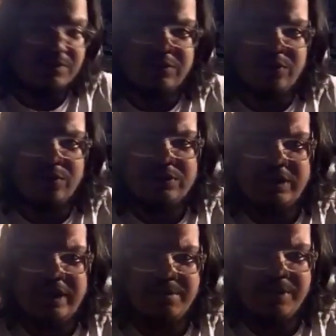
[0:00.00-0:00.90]
was a door
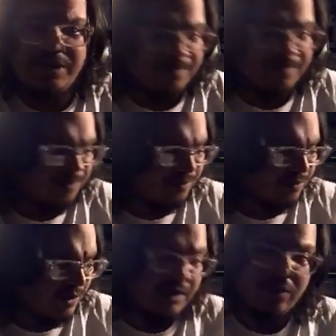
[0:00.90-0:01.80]
slamming,
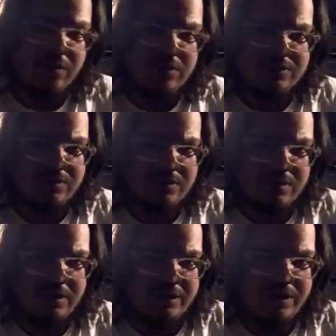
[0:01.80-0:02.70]
and of course
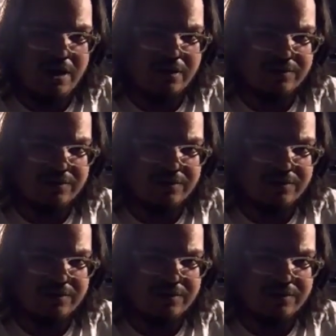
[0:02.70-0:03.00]
a knock of